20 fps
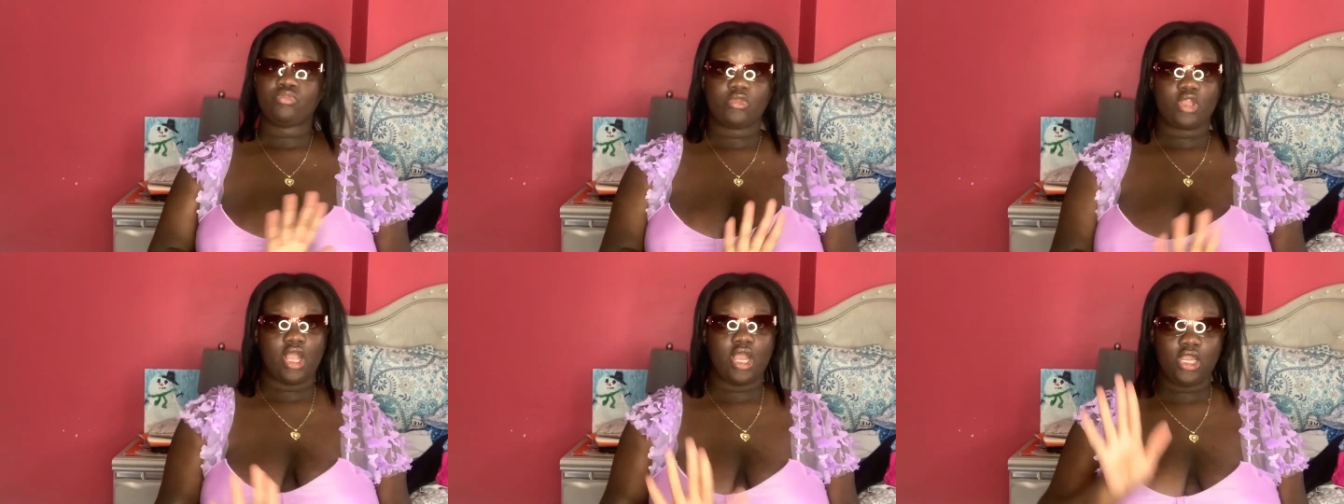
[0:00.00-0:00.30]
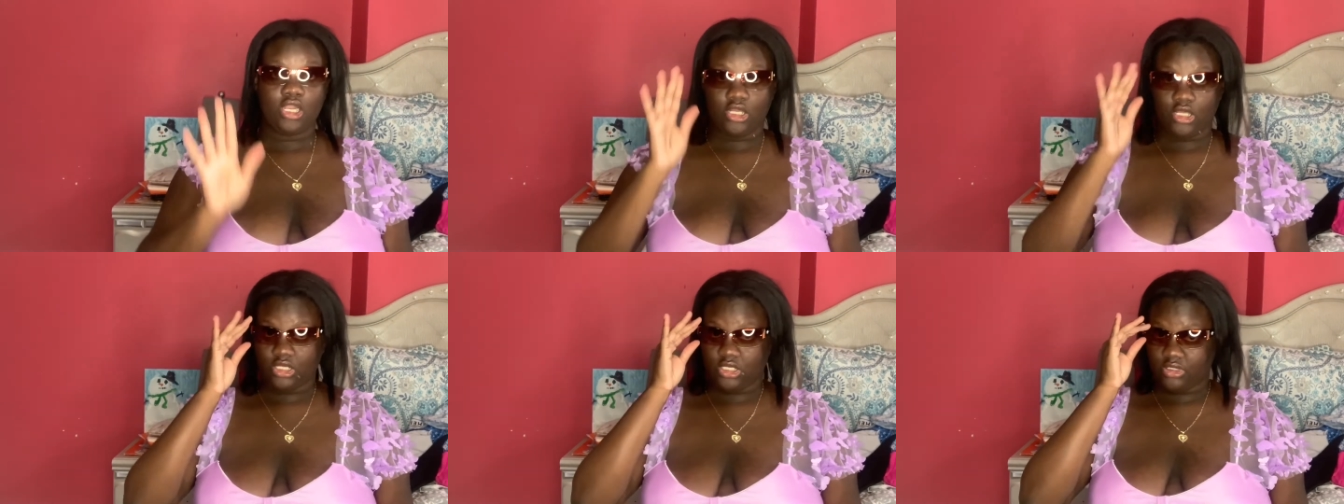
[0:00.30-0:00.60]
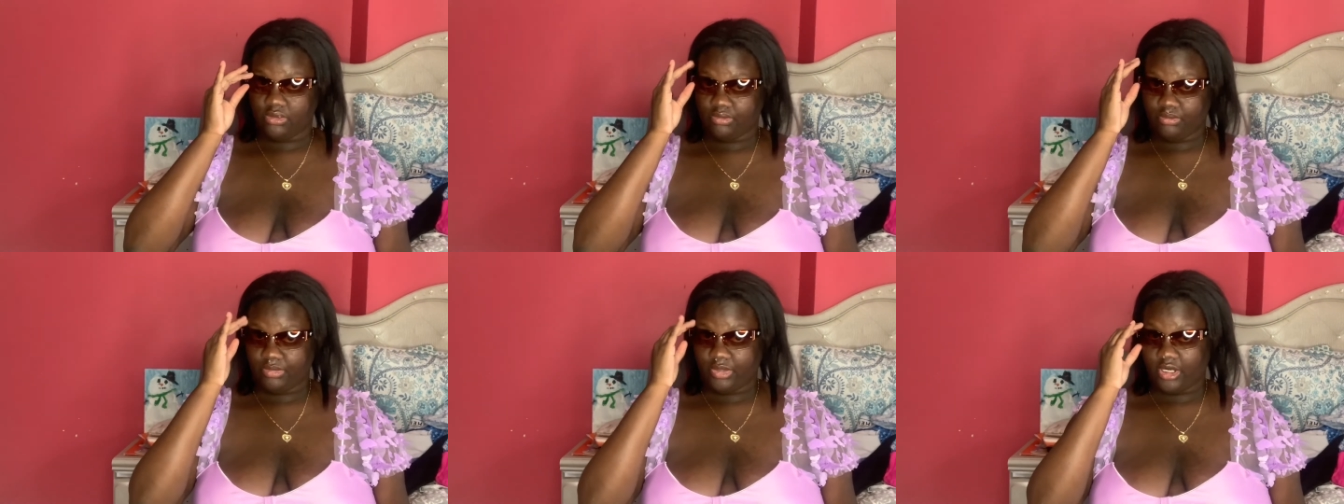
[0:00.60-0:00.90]
I love
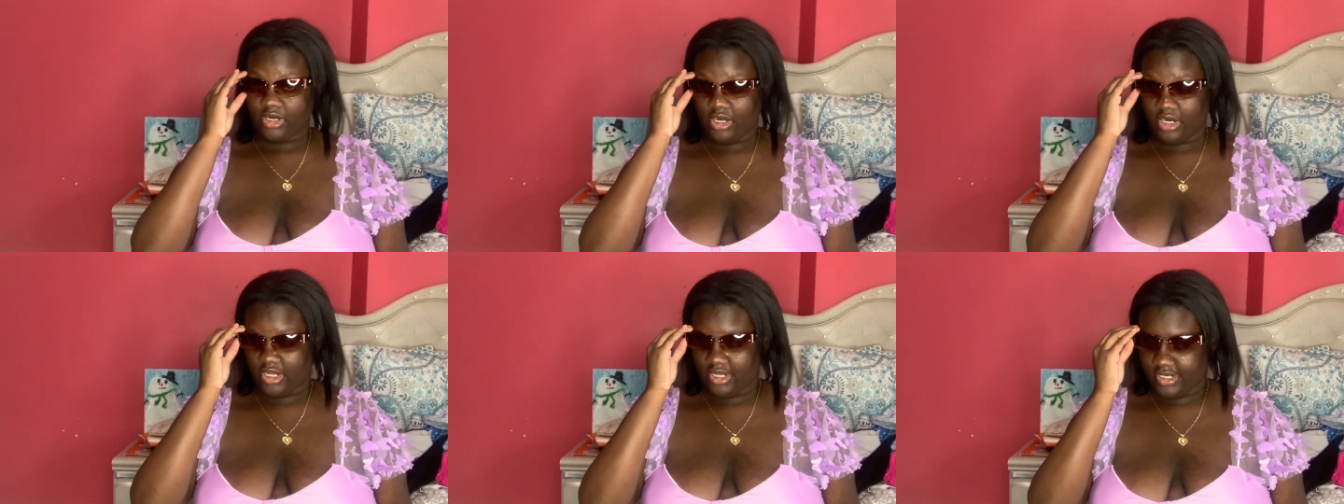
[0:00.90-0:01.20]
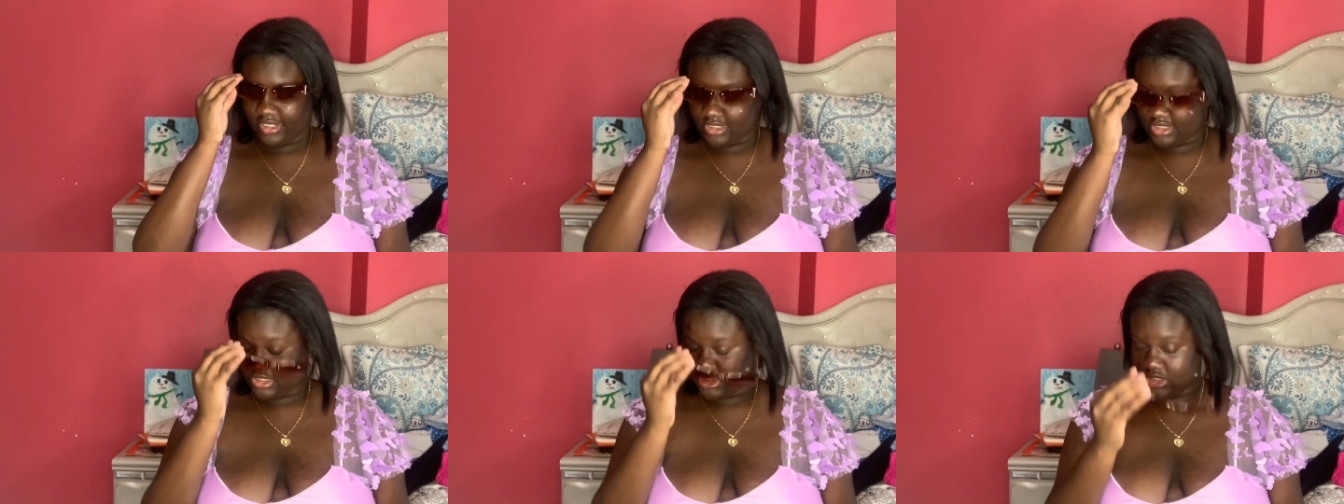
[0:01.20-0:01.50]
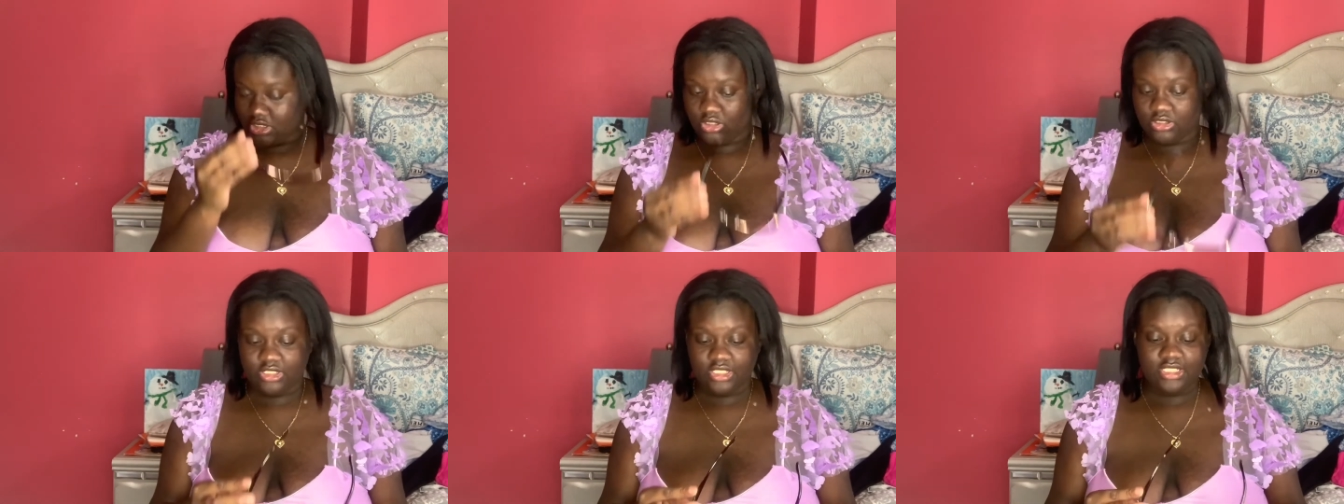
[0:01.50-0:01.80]
it. Period.
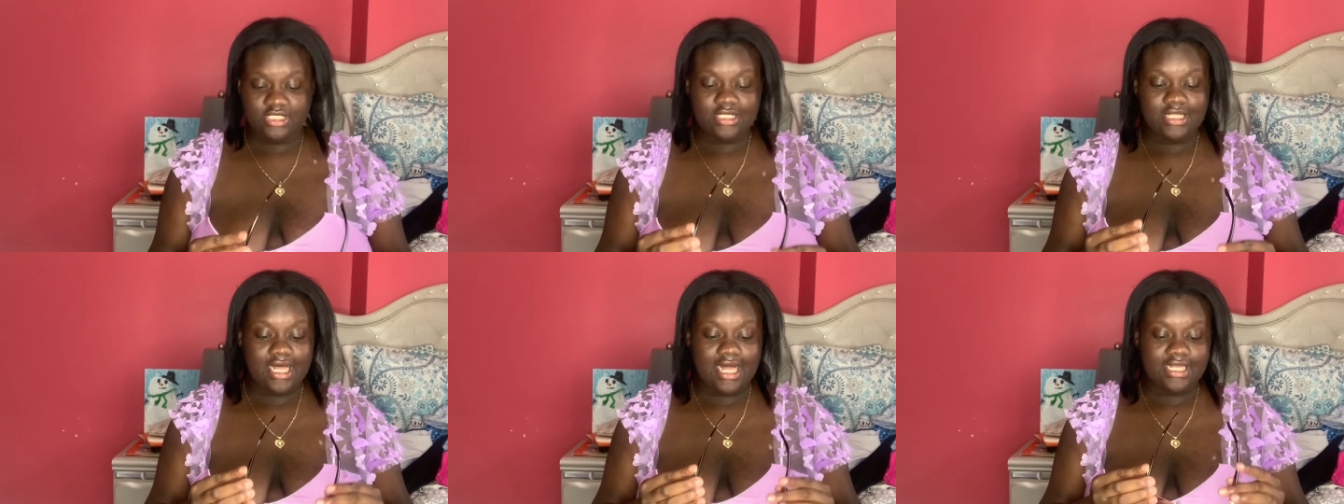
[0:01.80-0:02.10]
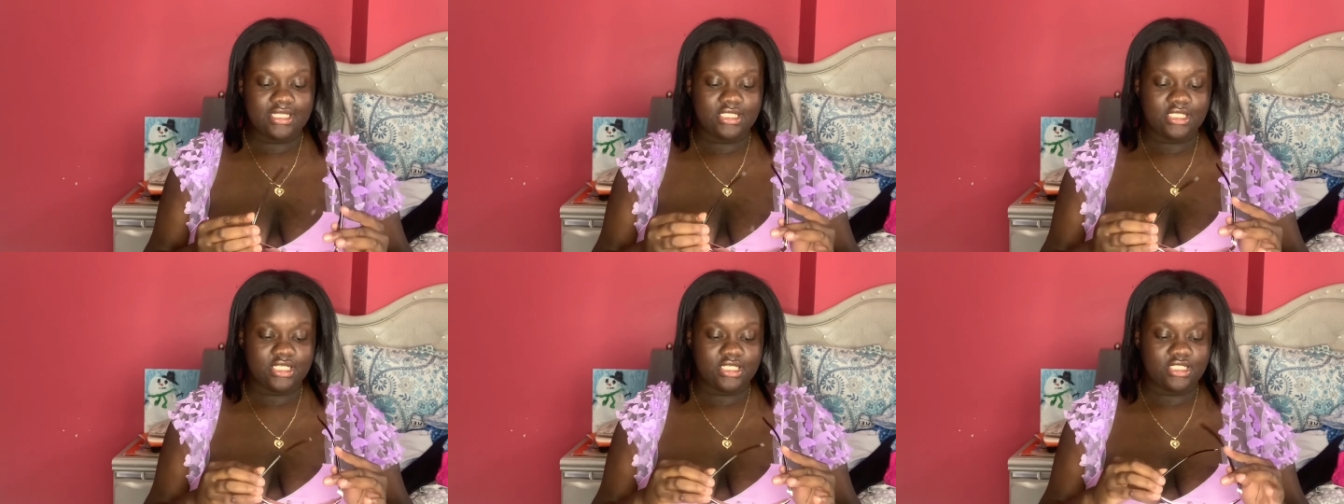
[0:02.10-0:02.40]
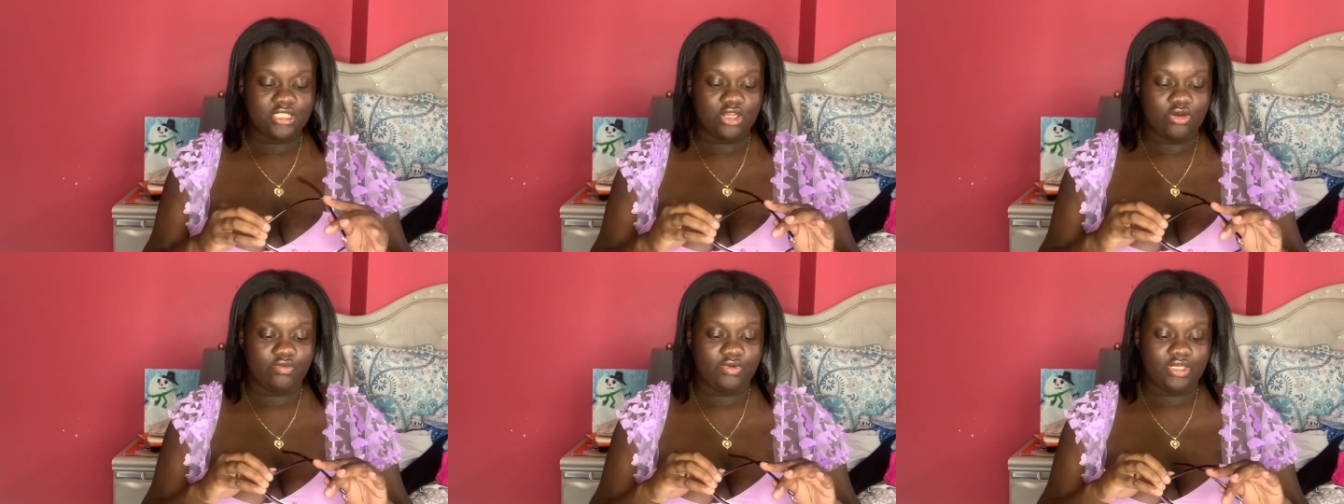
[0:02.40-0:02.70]
So these glasses,
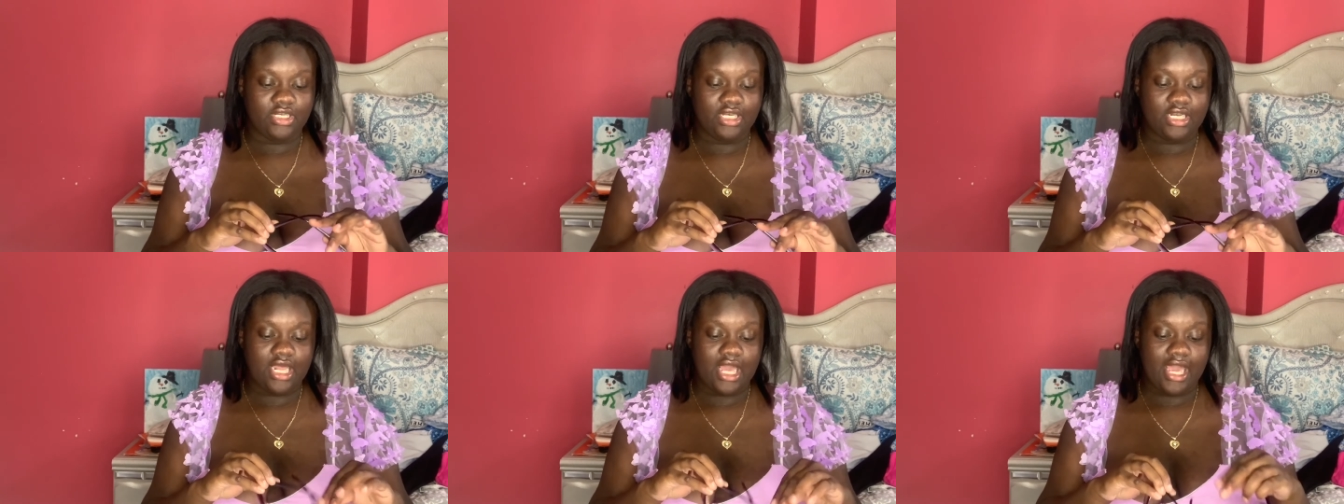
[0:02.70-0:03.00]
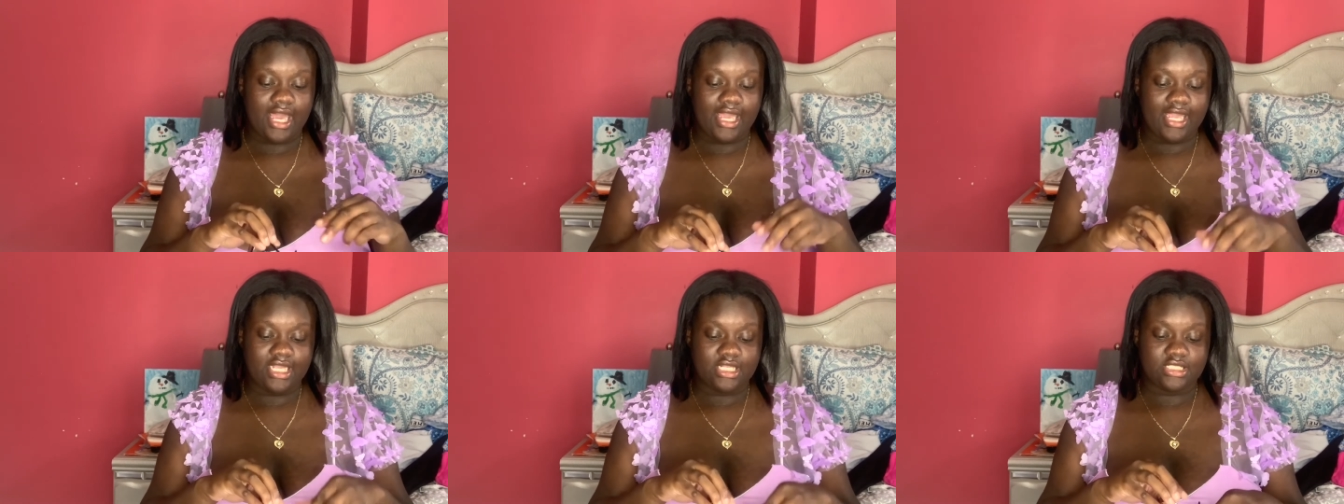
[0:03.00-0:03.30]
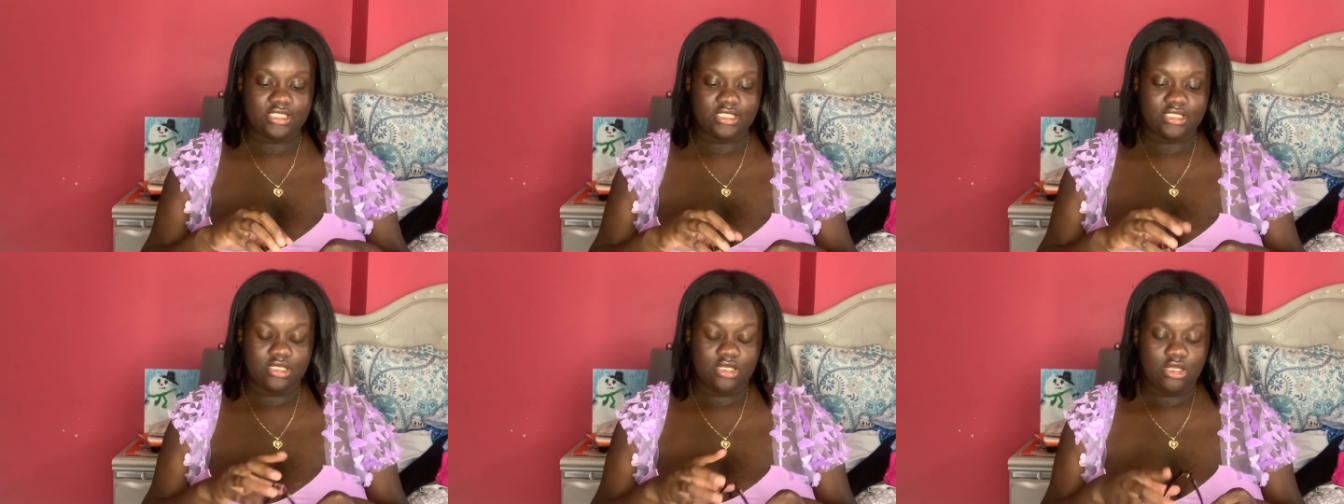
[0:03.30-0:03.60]
they're really
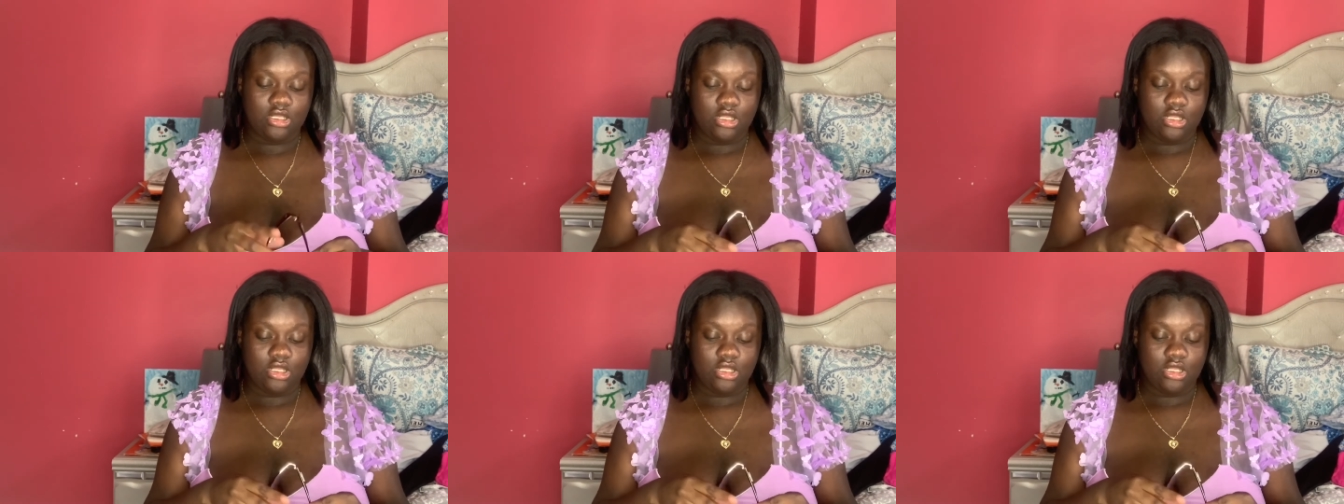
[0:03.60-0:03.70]
nice.